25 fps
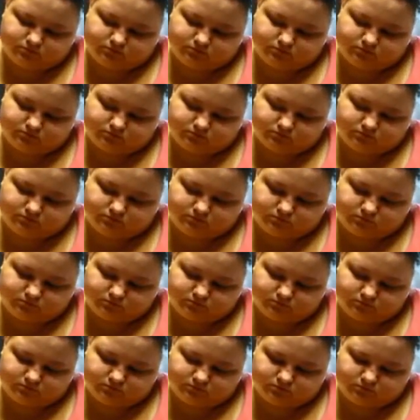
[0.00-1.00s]

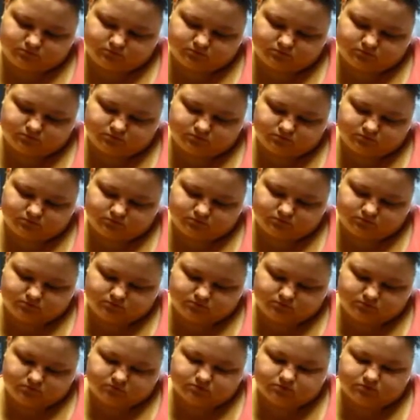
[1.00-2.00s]

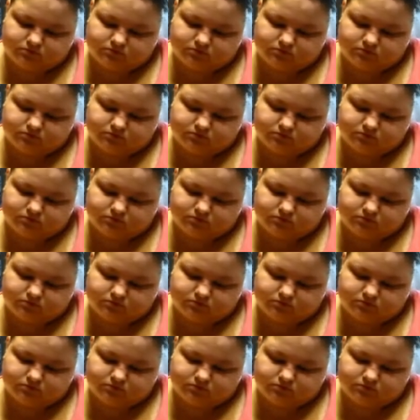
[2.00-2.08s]
The person shown says nothing.